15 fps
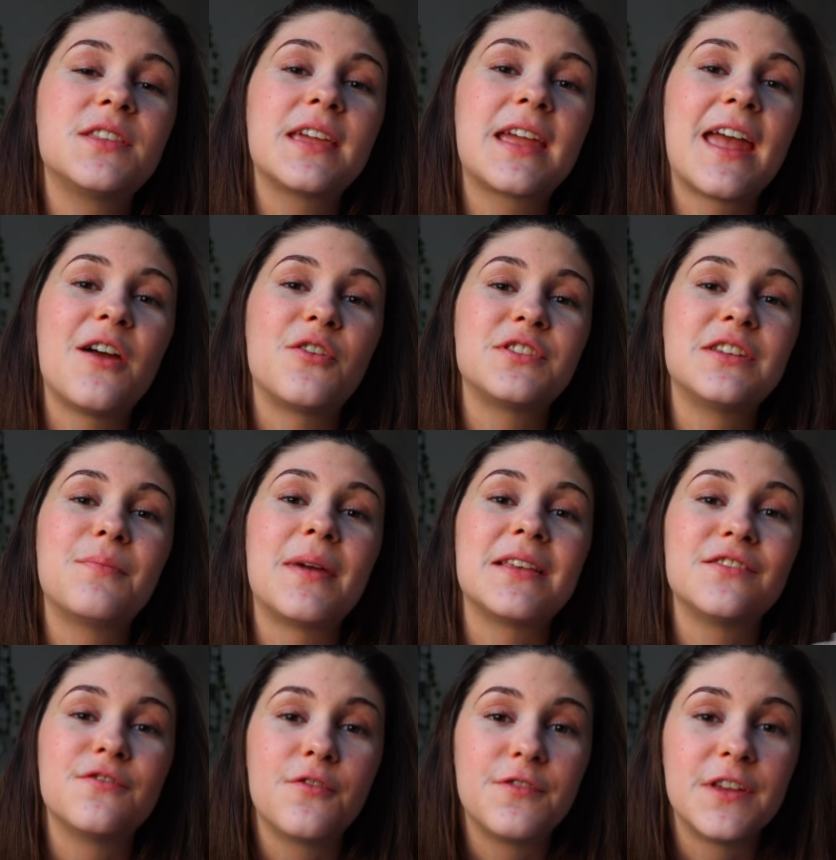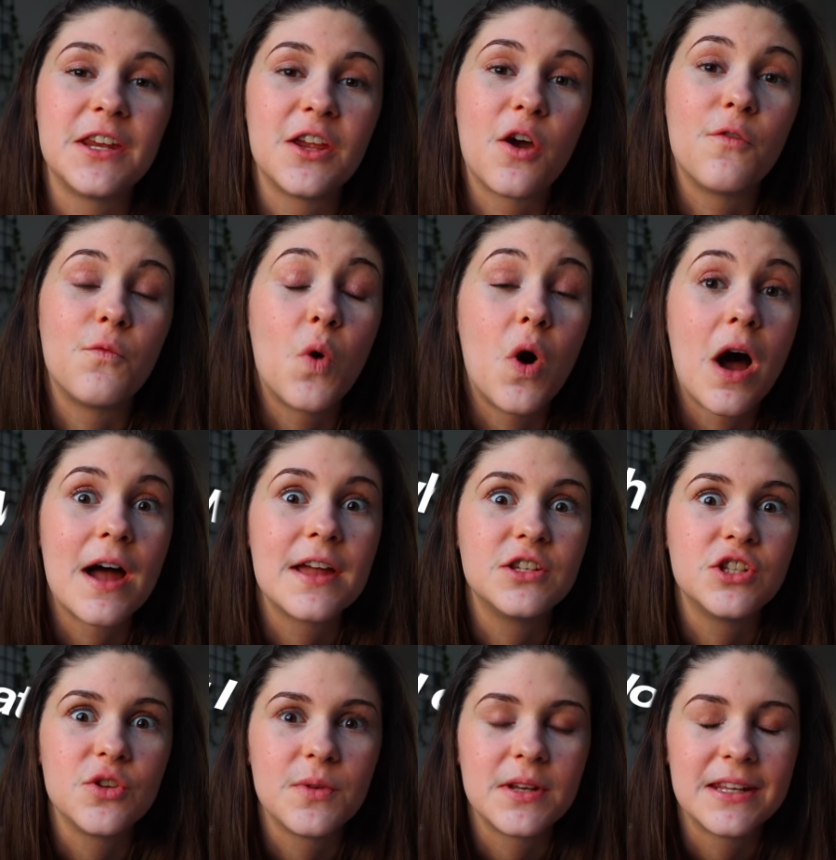to the chaotic mess of a video of what I
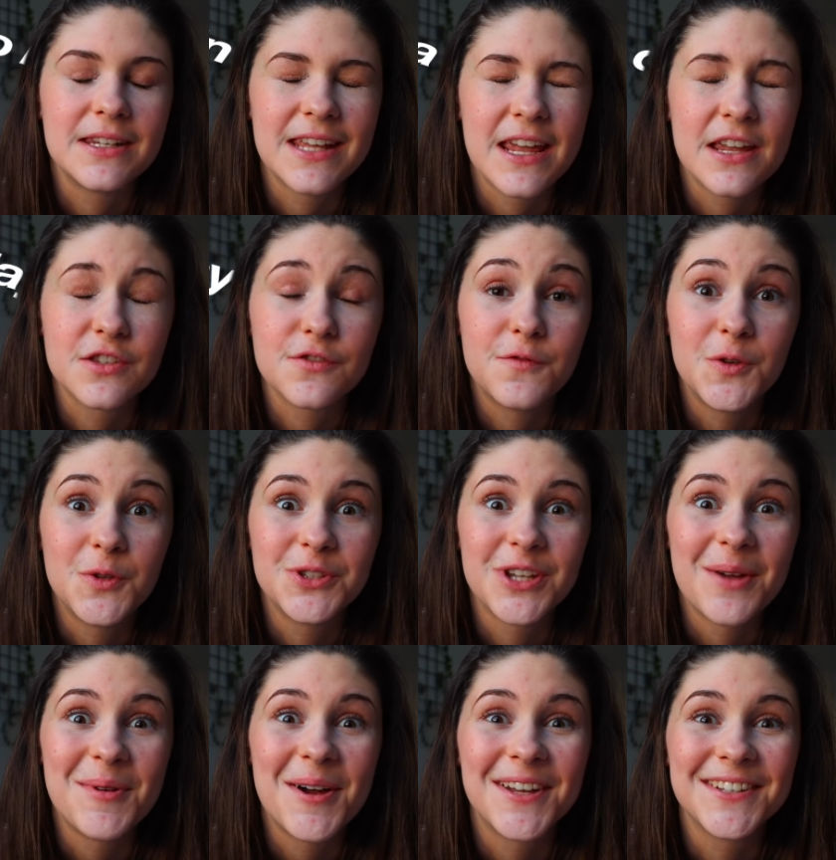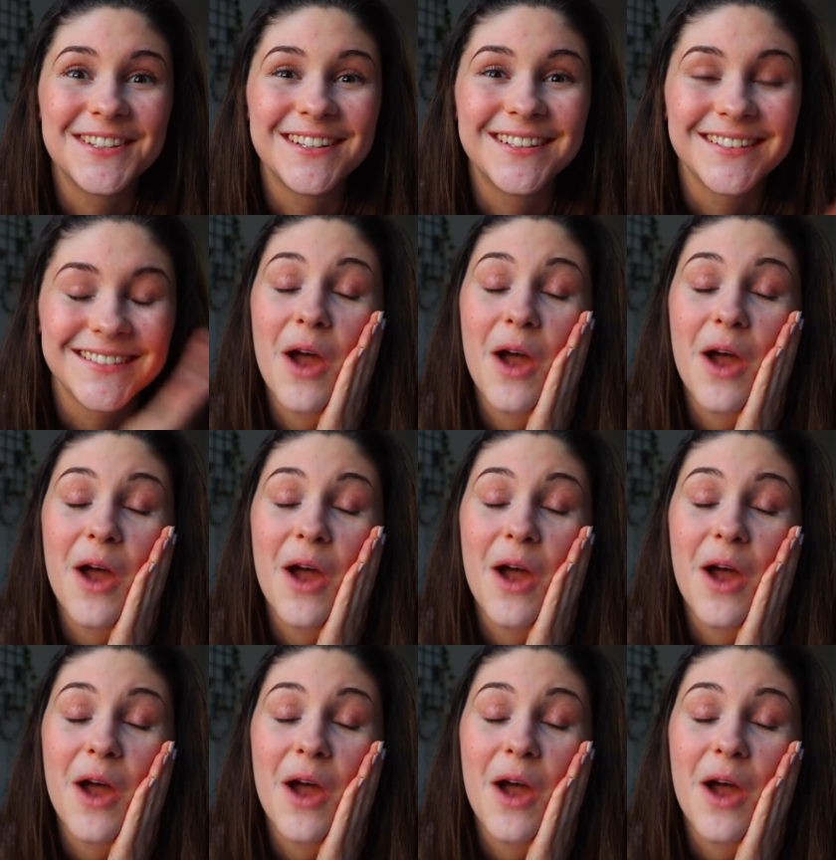do in a day as a full-time artist.